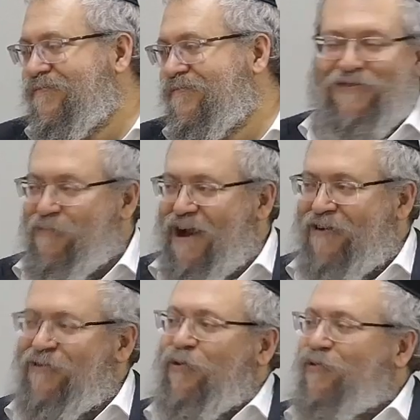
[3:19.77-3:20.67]

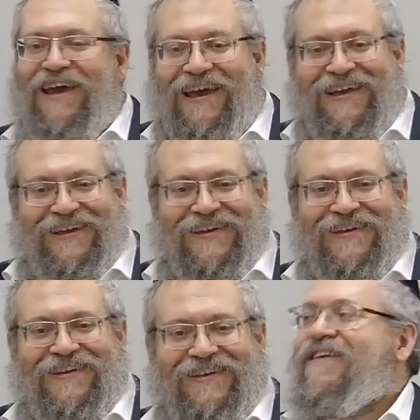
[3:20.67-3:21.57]
son, who
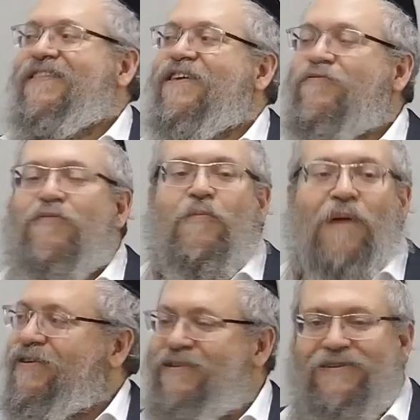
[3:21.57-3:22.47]
was married to
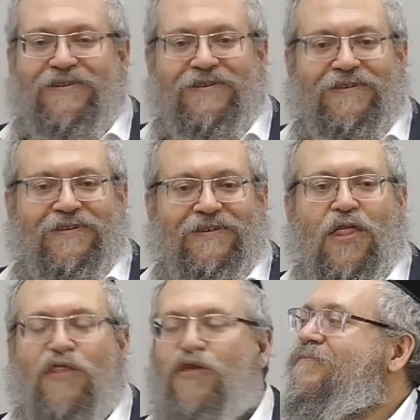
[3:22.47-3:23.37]
Rabbi Yom
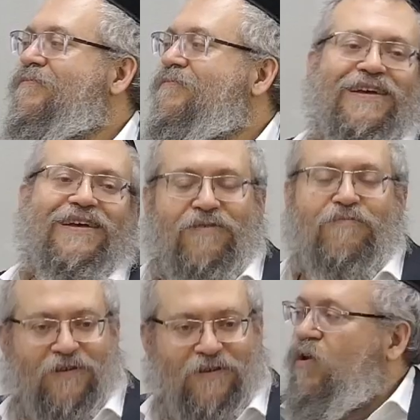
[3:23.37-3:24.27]
Kletzker's.
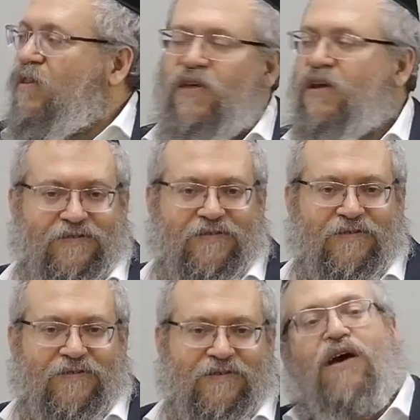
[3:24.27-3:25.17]
Anyways, that's
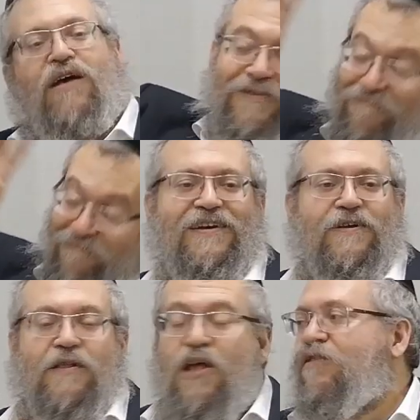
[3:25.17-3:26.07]
the story.
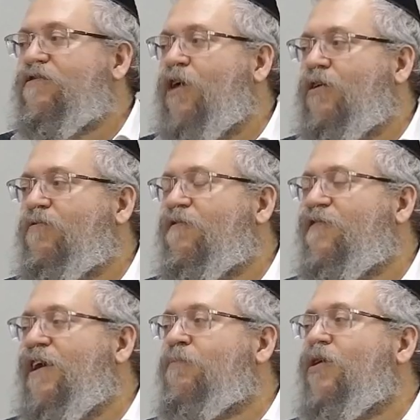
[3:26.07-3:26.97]
And his
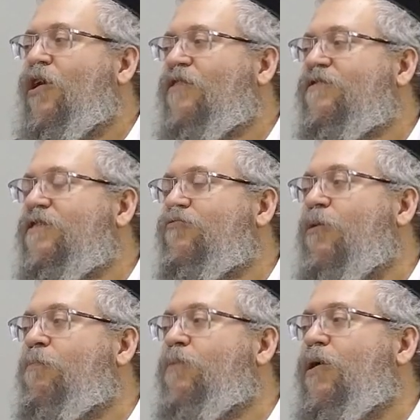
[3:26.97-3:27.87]
chasana must have
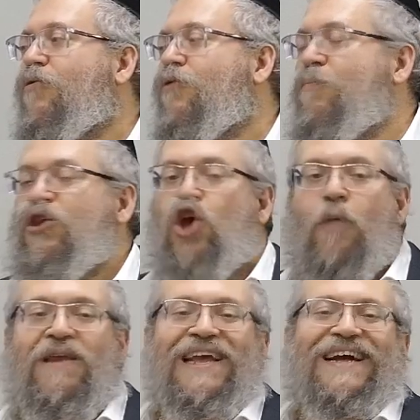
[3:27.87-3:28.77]
been in
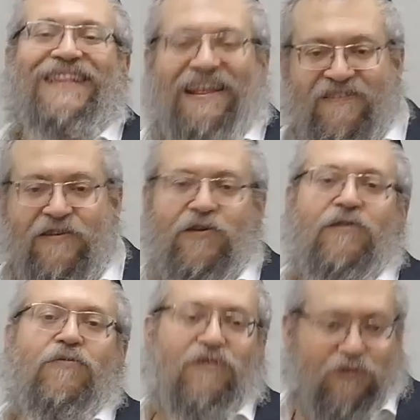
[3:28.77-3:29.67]
the Tav-Kuf
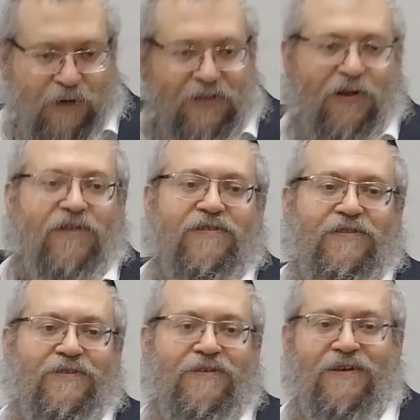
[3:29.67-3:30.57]
Samech-Ches, even though
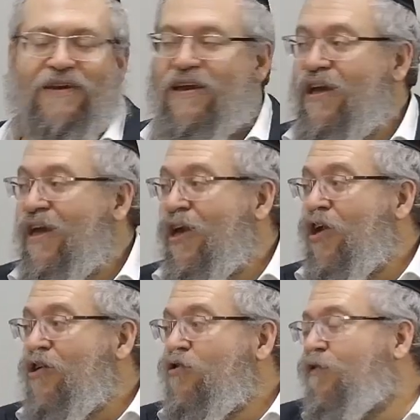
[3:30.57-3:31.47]
that year there was the other
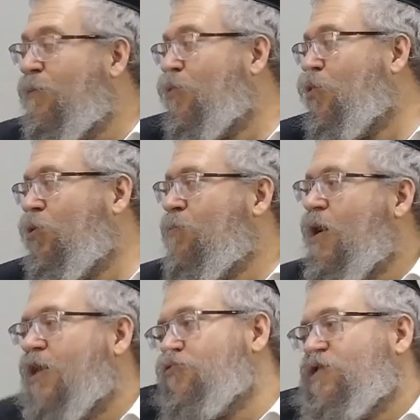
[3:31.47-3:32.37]
famous chasana.
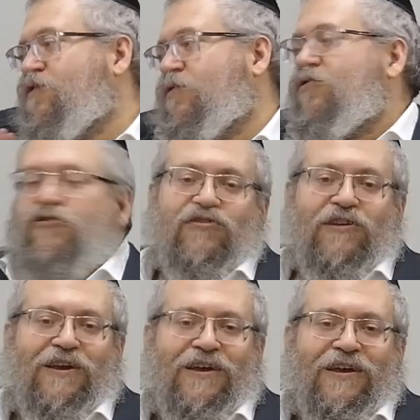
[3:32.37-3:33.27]
The
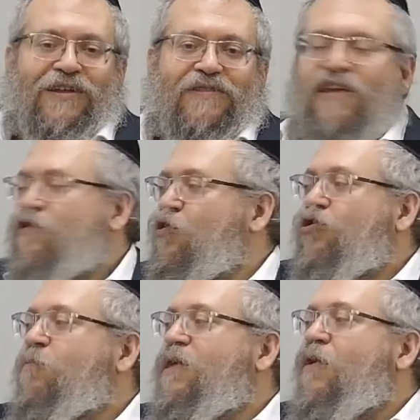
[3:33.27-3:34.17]
Zhlobin chasana was
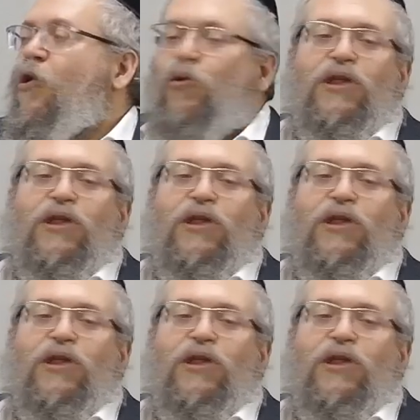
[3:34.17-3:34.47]
that year,